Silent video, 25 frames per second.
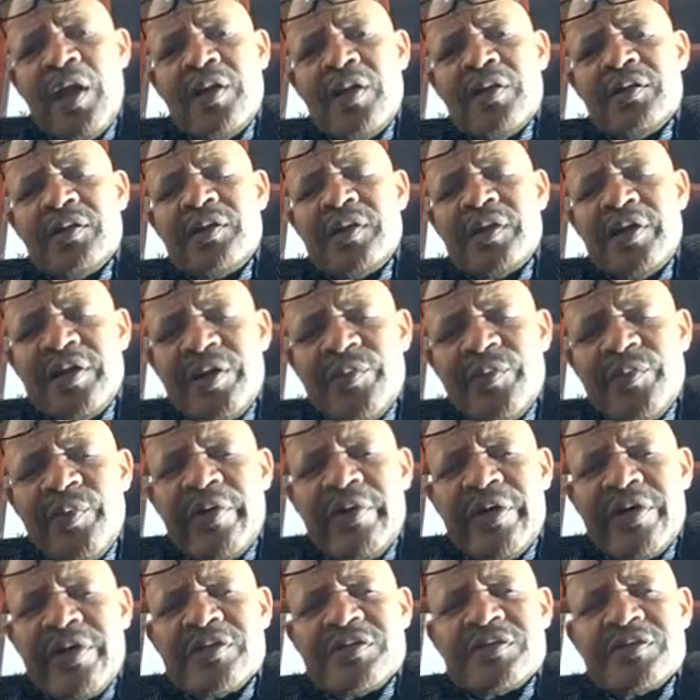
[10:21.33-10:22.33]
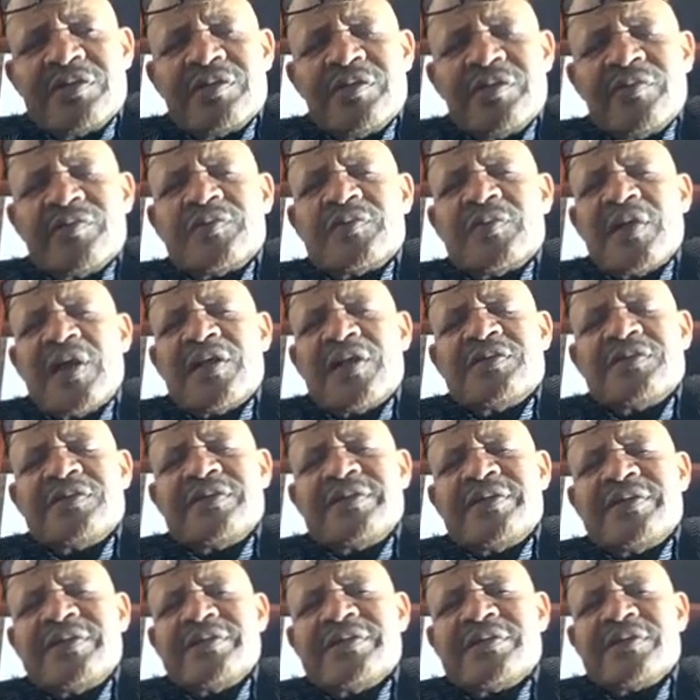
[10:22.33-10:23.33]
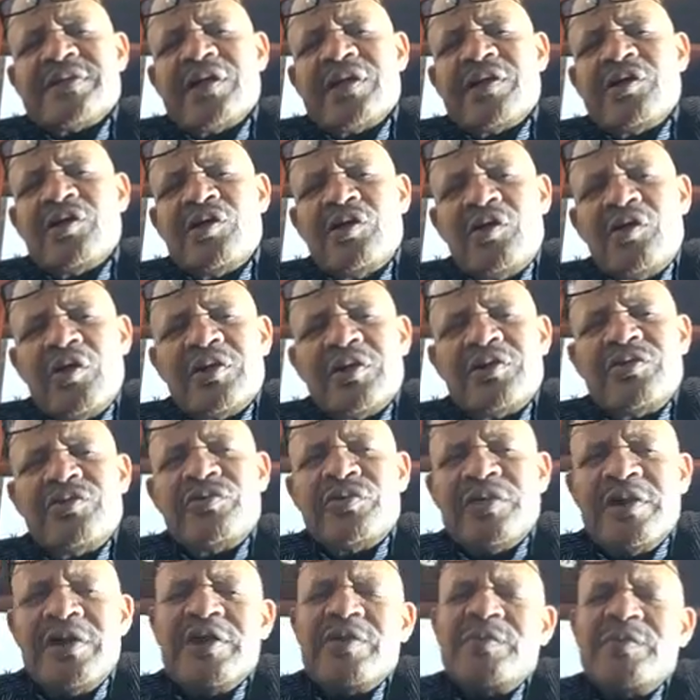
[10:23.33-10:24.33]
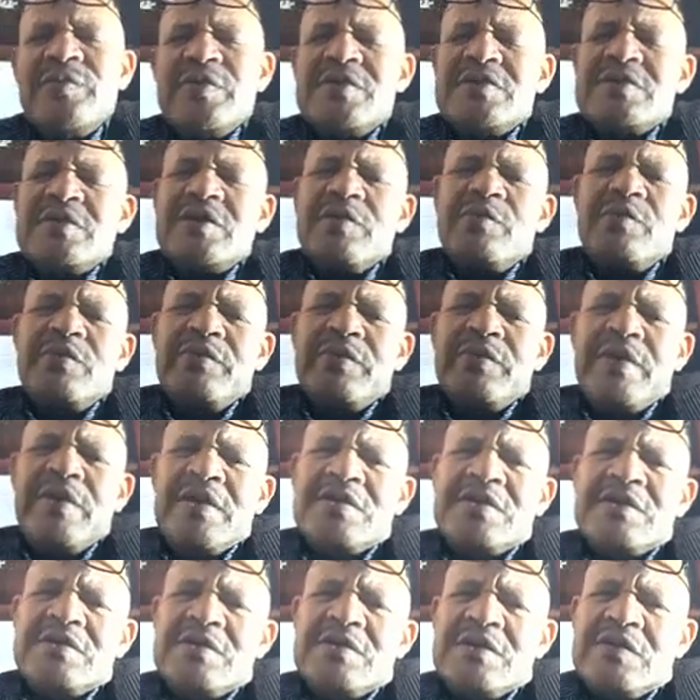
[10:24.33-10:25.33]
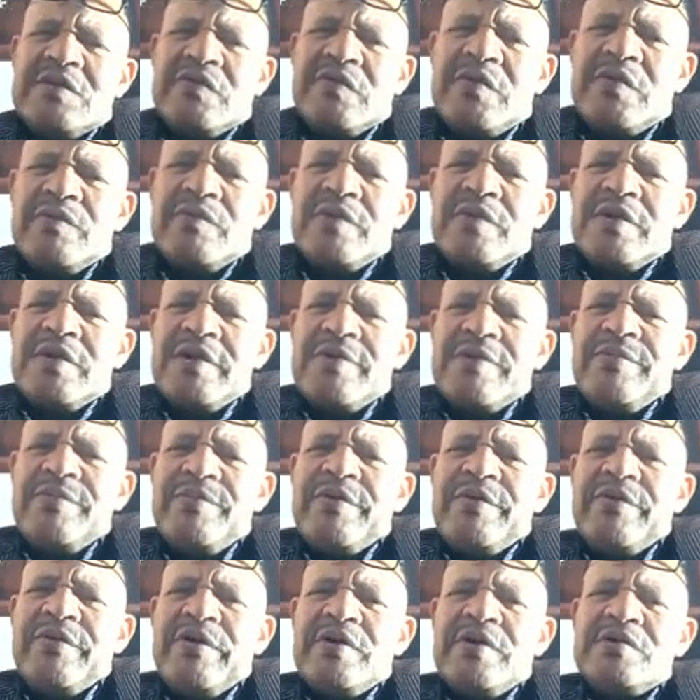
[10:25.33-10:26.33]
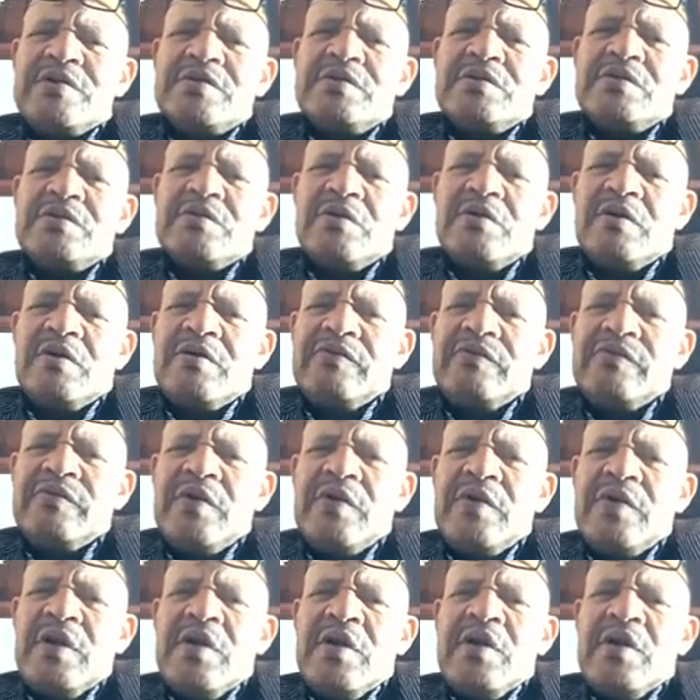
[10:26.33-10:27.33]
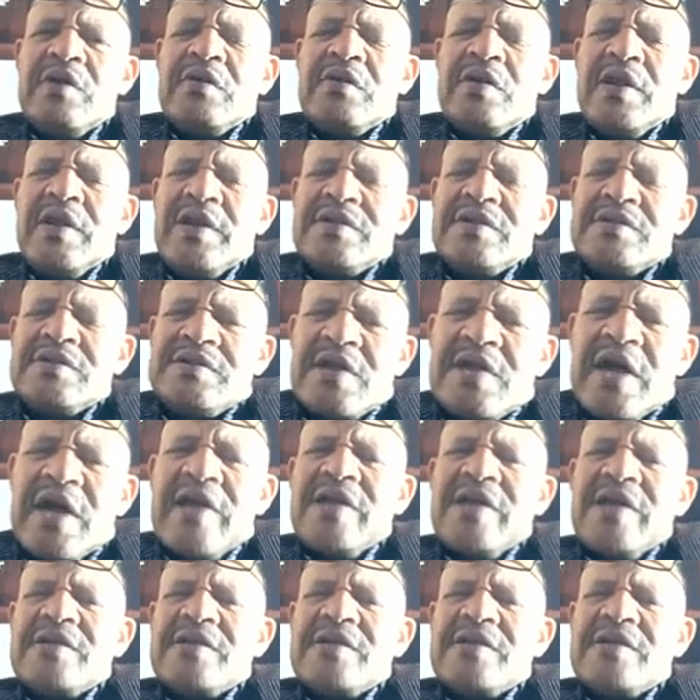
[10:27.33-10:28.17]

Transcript: the liberation of Swaziland cannot really be separated from the liberation of the entire